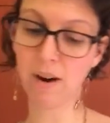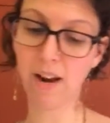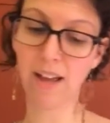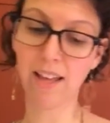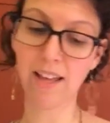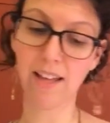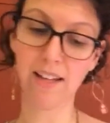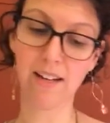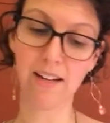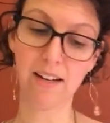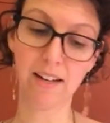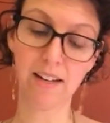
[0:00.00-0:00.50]

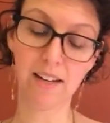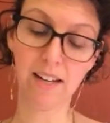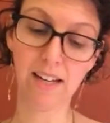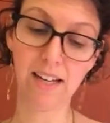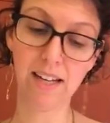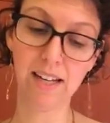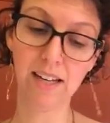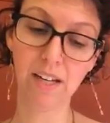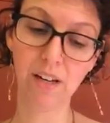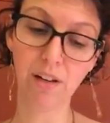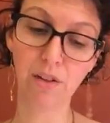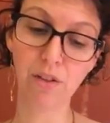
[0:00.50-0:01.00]
Ryan,
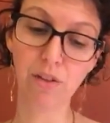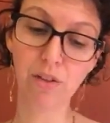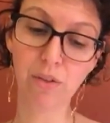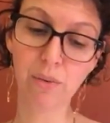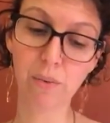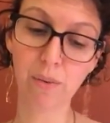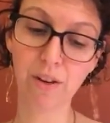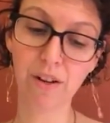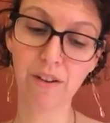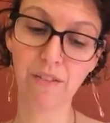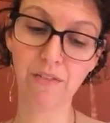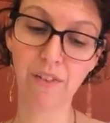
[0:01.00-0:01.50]
eating
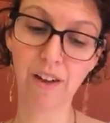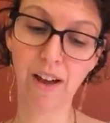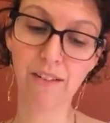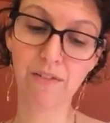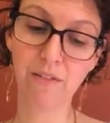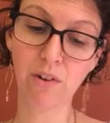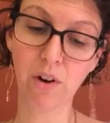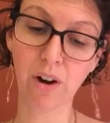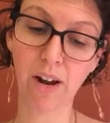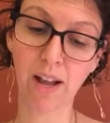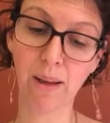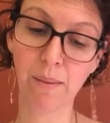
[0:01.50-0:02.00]
three to
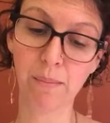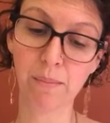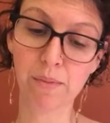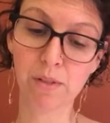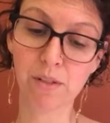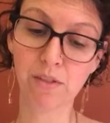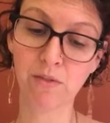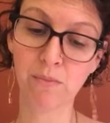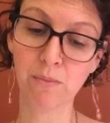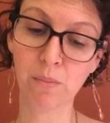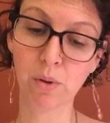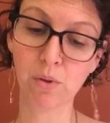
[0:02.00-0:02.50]
five grams
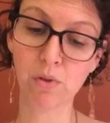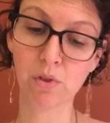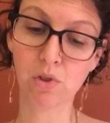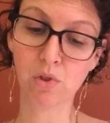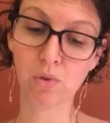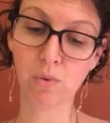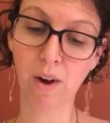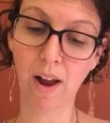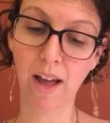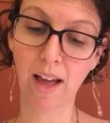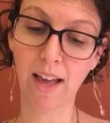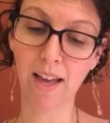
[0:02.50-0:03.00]
of most
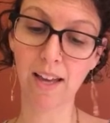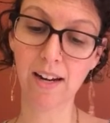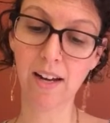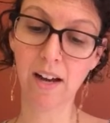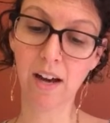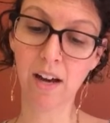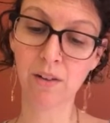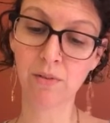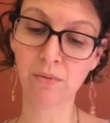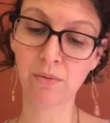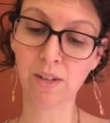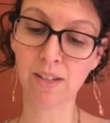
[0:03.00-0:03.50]
dried,
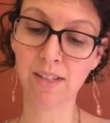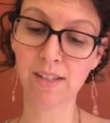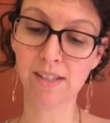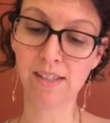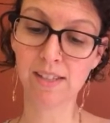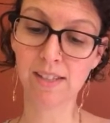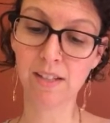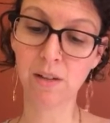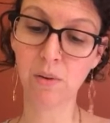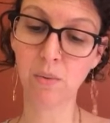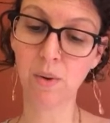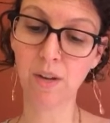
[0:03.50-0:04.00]

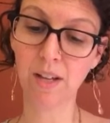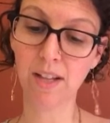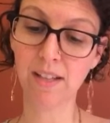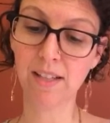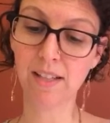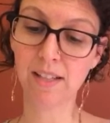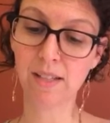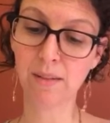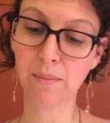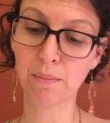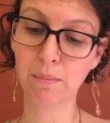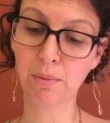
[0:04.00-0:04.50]
unrinsed
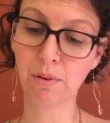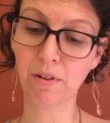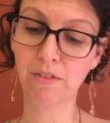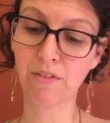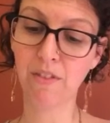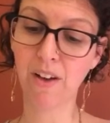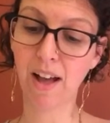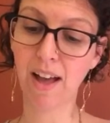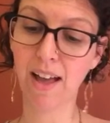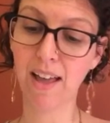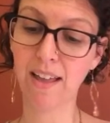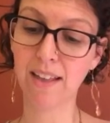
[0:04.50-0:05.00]
seaweeds
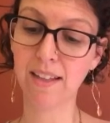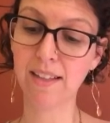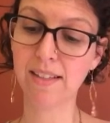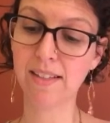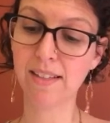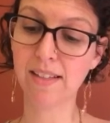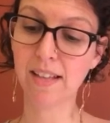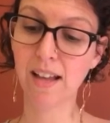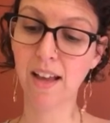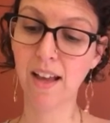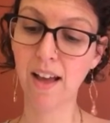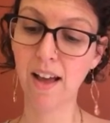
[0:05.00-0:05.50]

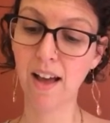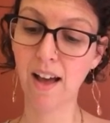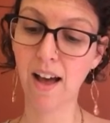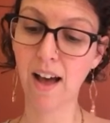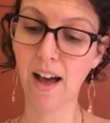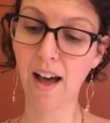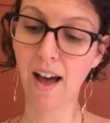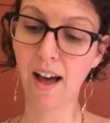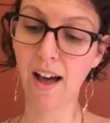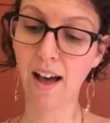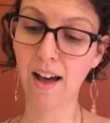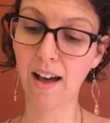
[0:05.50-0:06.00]
provides
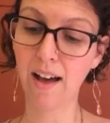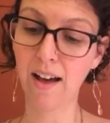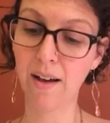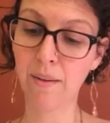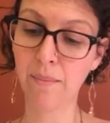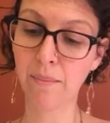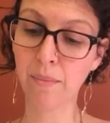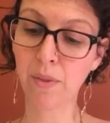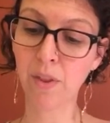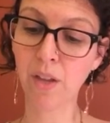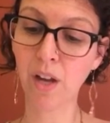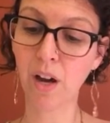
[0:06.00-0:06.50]

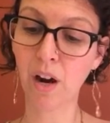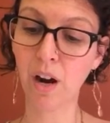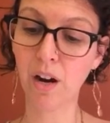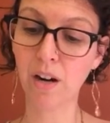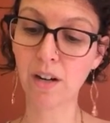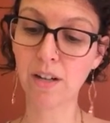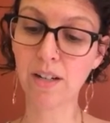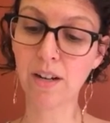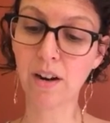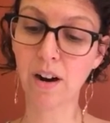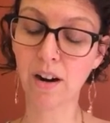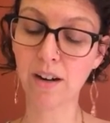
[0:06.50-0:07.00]
um, the
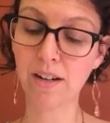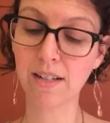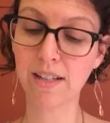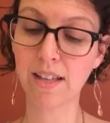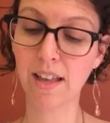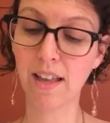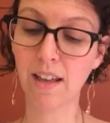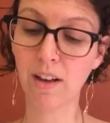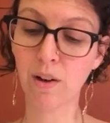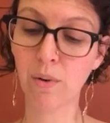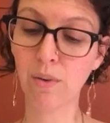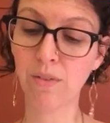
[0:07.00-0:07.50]
R-
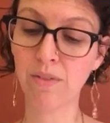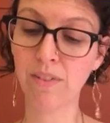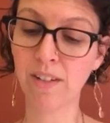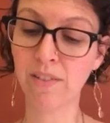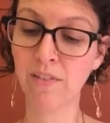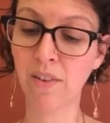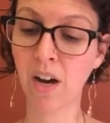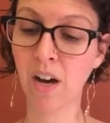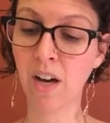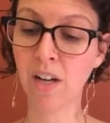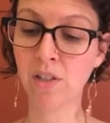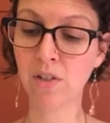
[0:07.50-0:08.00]
RDA equivalent
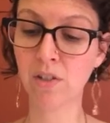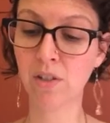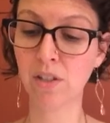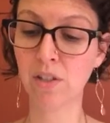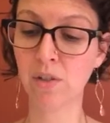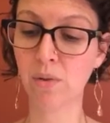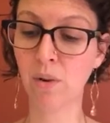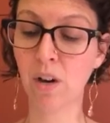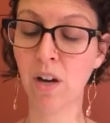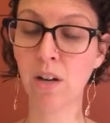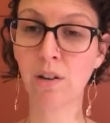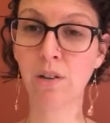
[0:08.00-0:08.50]
of 100
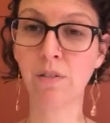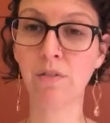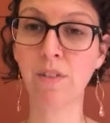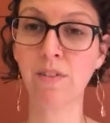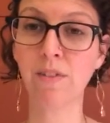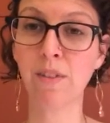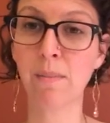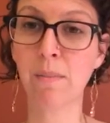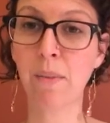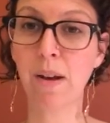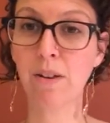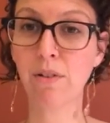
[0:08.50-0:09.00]
to
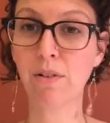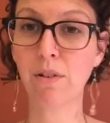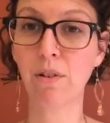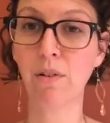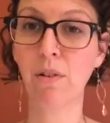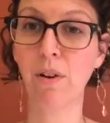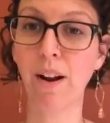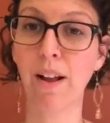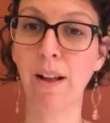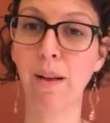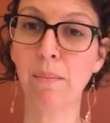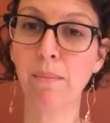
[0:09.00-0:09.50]
150
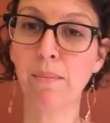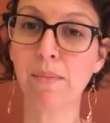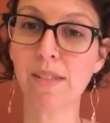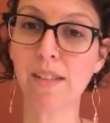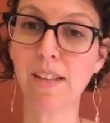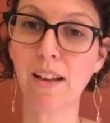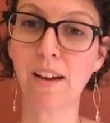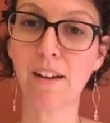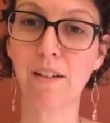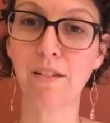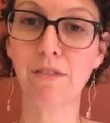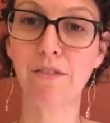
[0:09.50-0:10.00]
micrograms
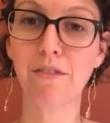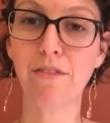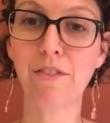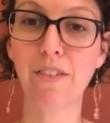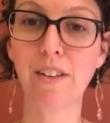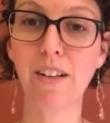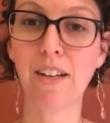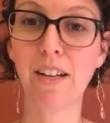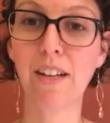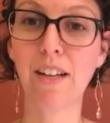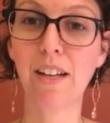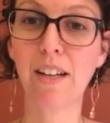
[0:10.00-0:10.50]
of
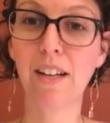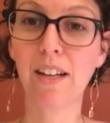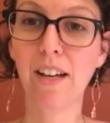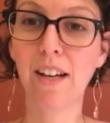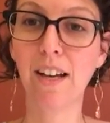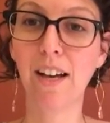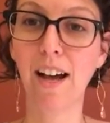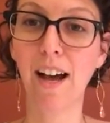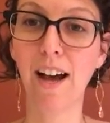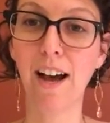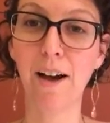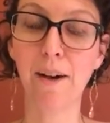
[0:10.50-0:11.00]

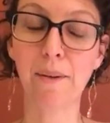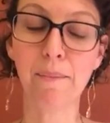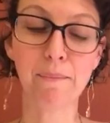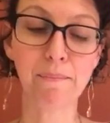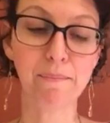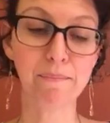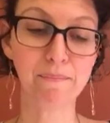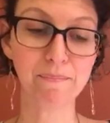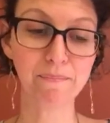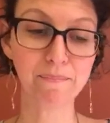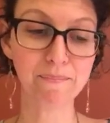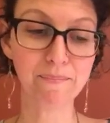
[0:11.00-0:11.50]

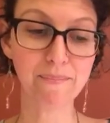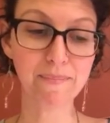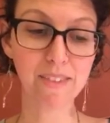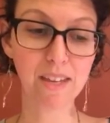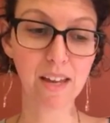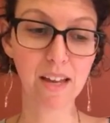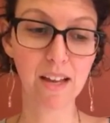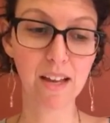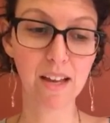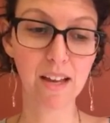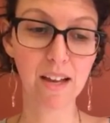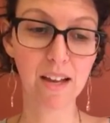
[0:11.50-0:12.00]
um,
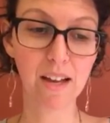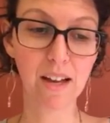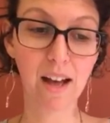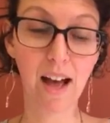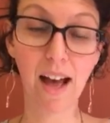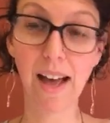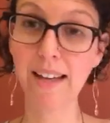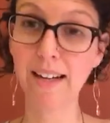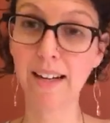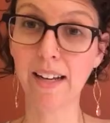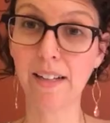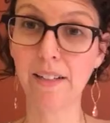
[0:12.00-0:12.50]

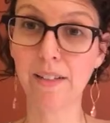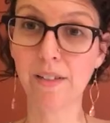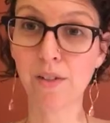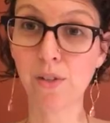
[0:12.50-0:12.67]
iodine.